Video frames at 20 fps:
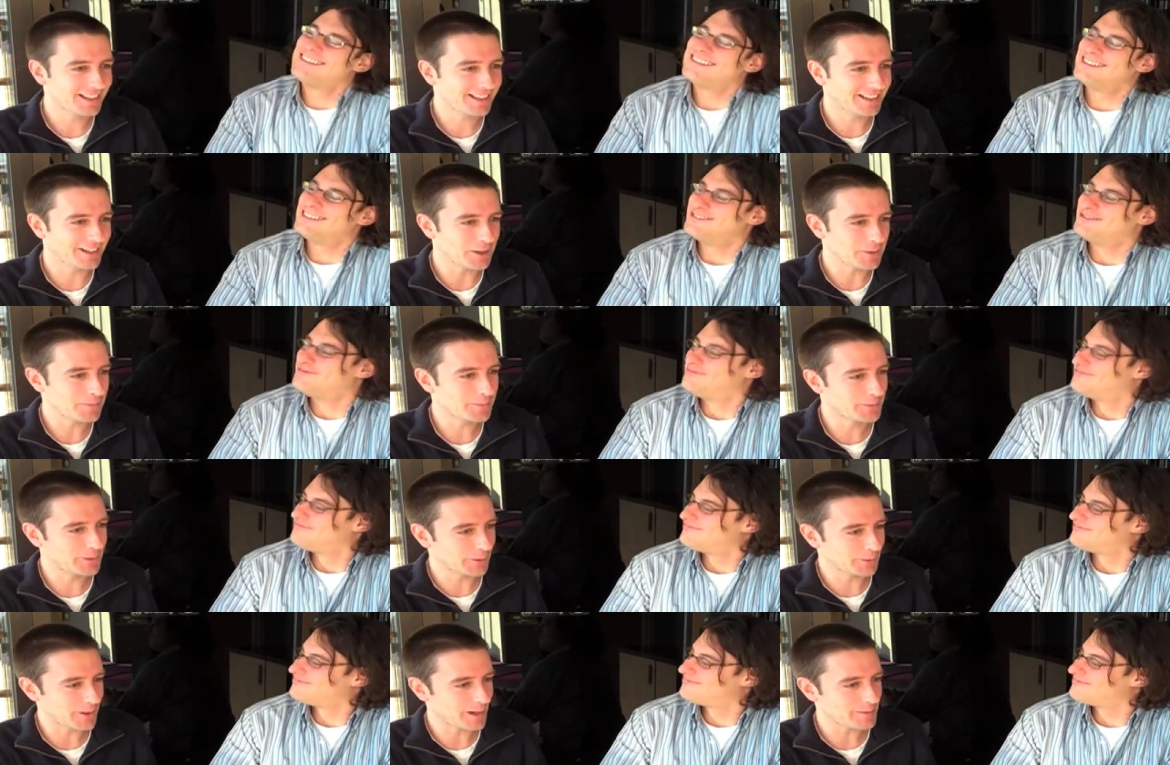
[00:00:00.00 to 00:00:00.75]
Speaker 1: you know, you're
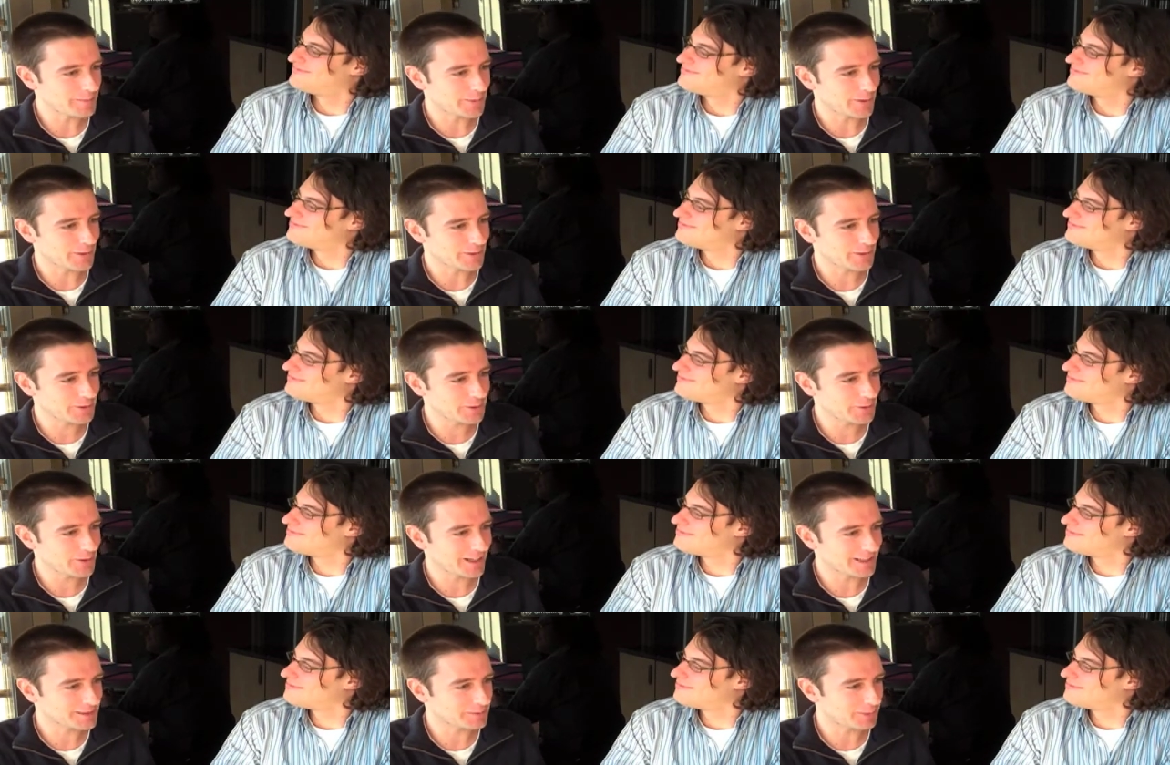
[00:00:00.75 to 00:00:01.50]
right. Purdue has
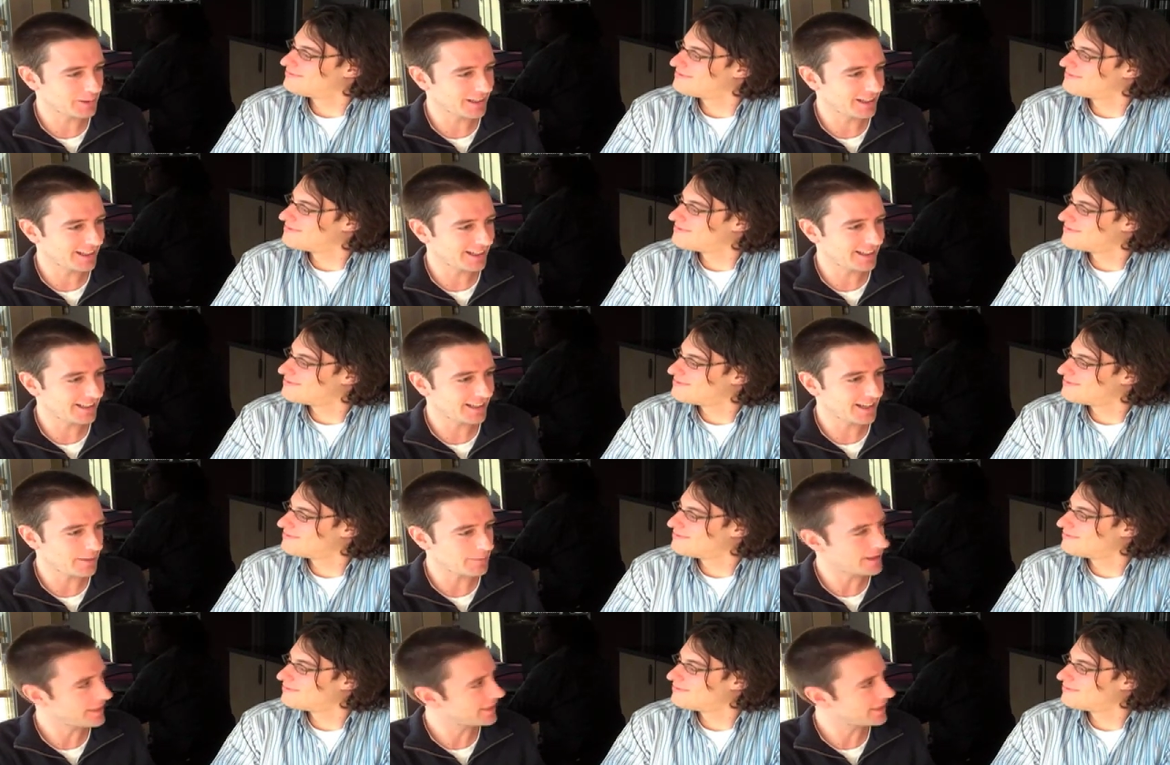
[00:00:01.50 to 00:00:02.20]
played. I mean,